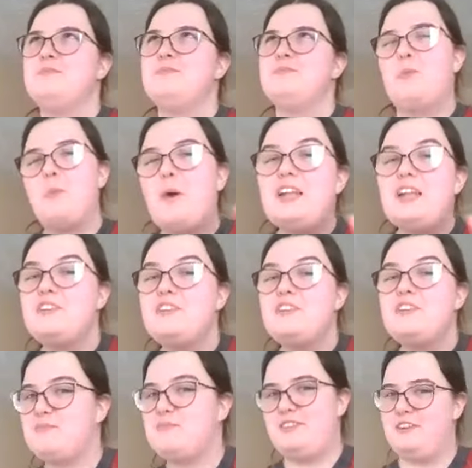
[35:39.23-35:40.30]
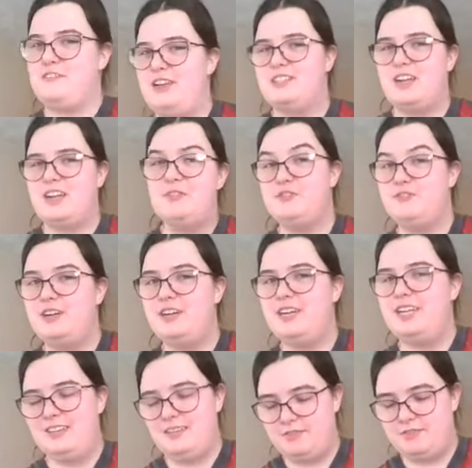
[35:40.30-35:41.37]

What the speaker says: One of my favourite flavours after violet.